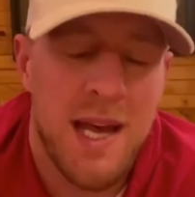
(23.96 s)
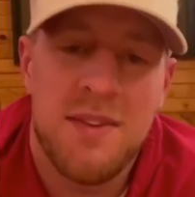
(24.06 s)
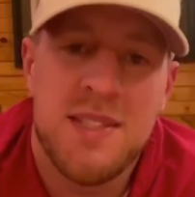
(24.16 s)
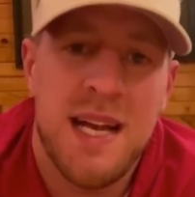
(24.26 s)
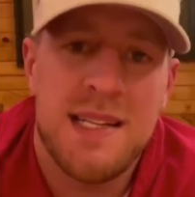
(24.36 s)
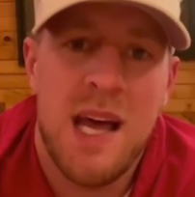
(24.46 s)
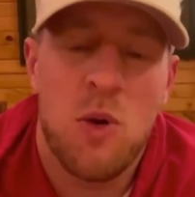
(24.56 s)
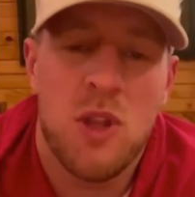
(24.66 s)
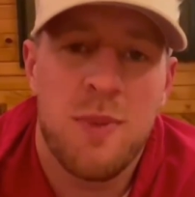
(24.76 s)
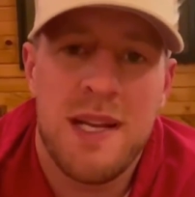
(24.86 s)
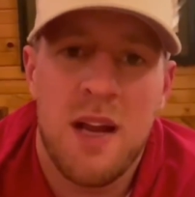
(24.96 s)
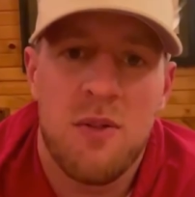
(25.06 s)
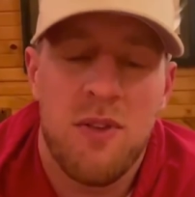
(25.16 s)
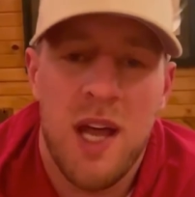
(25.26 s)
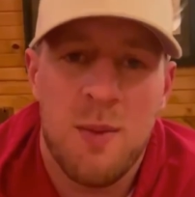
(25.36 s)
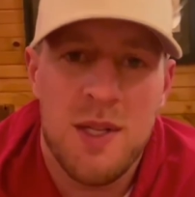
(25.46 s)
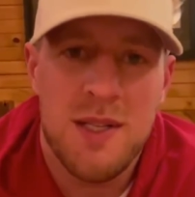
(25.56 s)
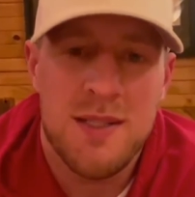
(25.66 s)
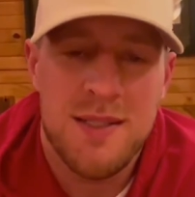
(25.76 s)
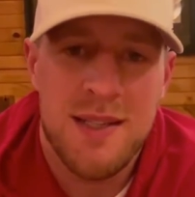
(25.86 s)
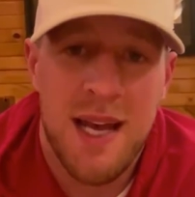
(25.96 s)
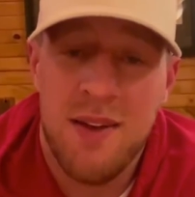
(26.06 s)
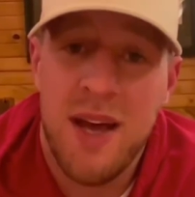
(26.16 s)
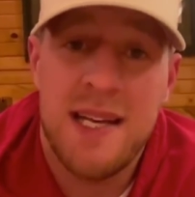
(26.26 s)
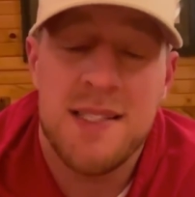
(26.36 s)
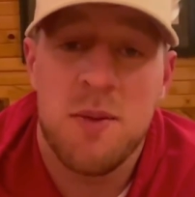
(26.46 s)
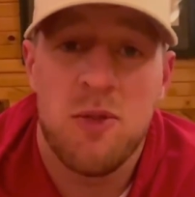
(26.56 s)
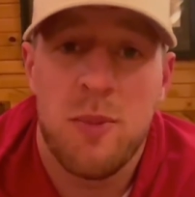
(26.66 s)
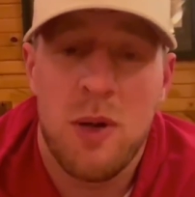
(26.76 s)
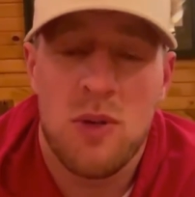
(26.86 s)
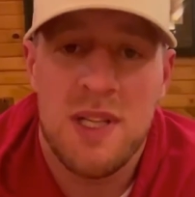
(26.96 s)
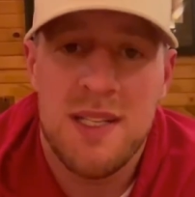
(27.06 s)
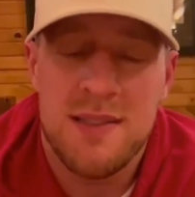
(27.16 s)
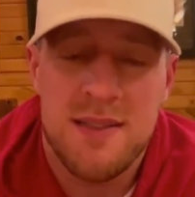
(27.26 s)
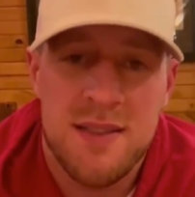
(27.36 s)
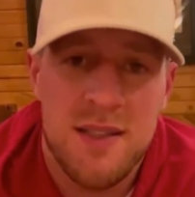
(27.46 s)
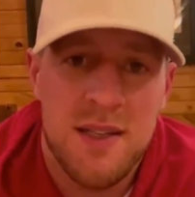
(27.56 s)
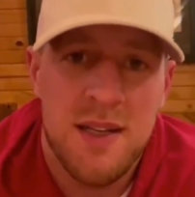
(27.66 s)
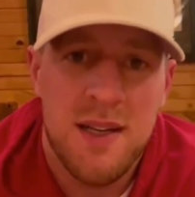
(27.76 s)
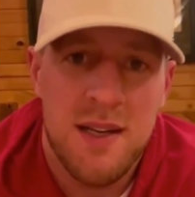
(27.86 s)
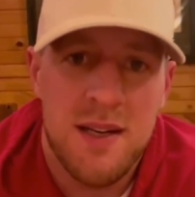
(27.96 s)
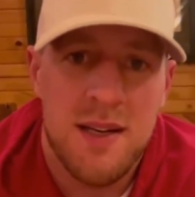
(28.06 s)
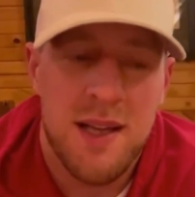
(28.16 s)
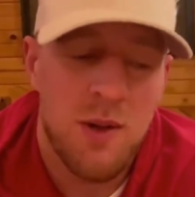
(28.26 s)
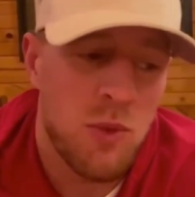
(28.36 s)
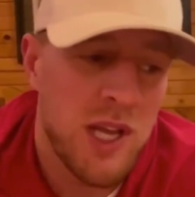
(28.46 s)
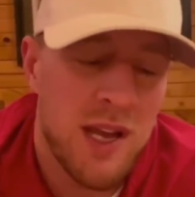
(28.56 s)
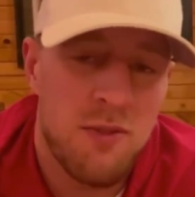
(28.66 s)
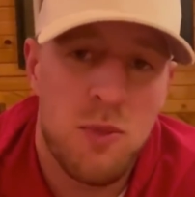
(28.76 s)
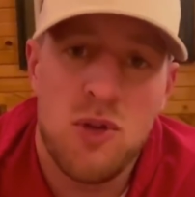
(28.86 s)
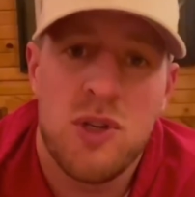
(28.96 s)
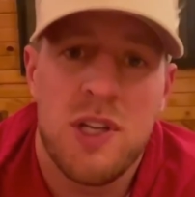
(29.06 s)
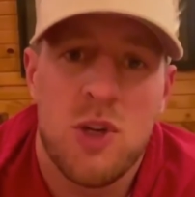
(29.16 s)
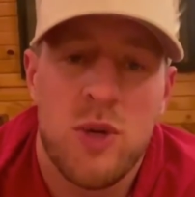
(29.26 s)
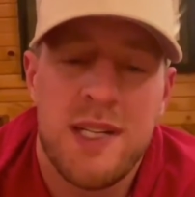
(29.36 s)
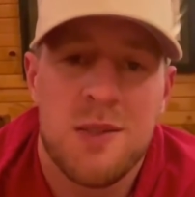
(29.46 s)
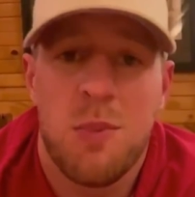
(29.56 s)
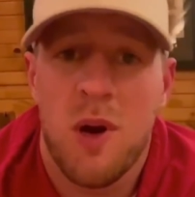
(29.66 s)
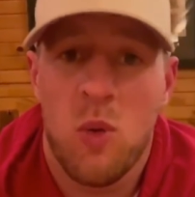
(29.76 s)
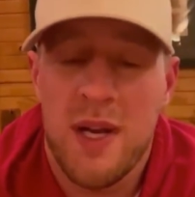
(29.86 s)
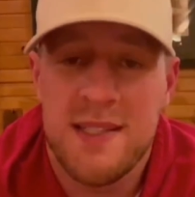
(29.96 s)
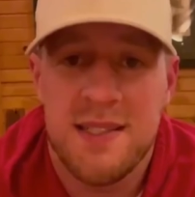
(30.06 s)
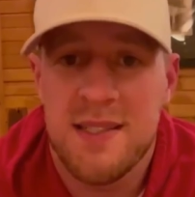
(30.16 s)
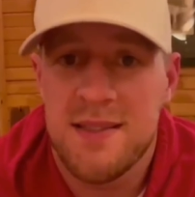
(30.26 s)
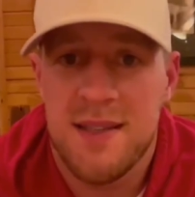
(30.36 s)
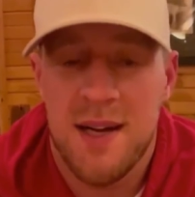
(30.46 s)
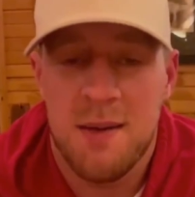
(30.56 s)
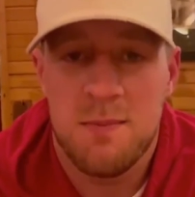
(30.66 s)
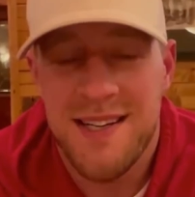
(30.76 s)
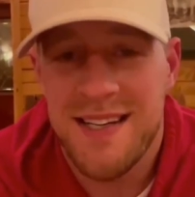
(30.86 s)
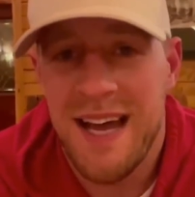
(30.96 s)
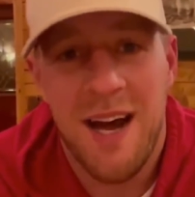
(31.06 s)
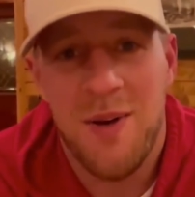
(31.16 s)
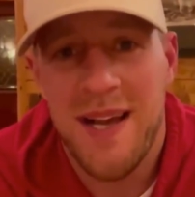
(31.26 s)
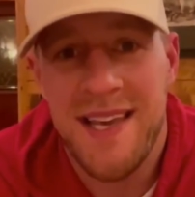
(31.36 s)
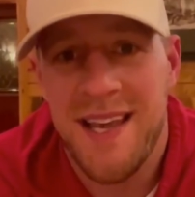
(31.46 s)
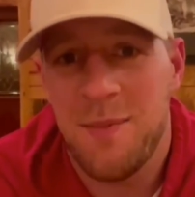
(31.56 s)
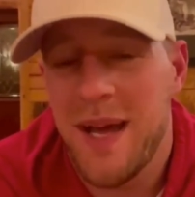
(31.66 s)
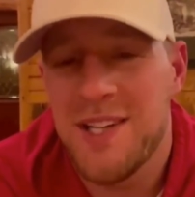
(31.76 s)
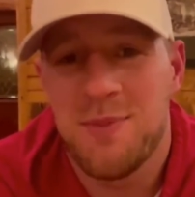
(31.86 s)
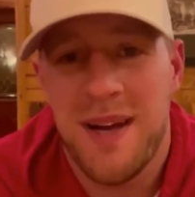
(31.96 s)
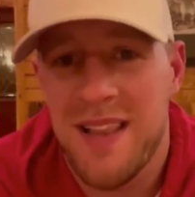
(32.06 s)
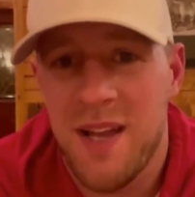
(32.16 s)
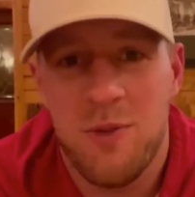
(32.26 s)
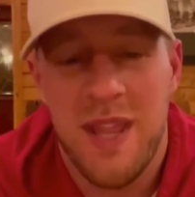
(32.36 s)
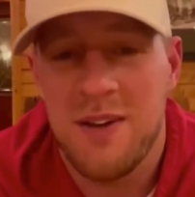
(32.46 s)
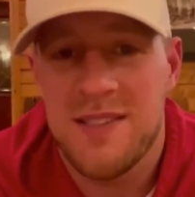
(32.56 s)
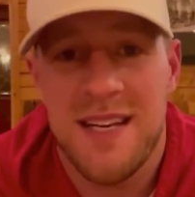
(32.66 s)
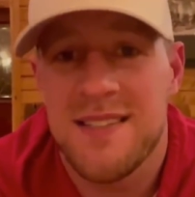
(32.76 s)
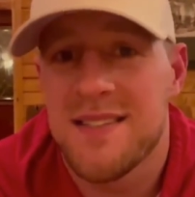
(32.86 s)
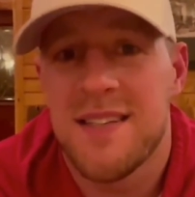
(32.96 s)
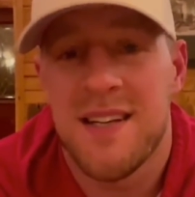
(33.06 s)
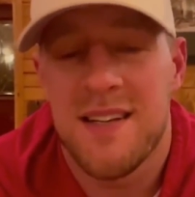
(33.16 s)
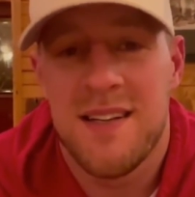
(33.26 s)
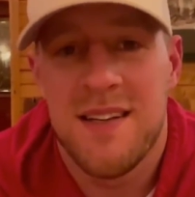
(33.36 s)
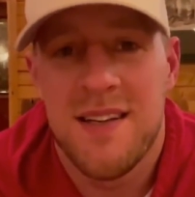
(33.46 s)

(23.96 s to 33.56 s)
I have sat down with the McNair family, and I have asked them for my release and we have mutually agreed to part ways at this time. And now I can't imagine my life without Texas in it.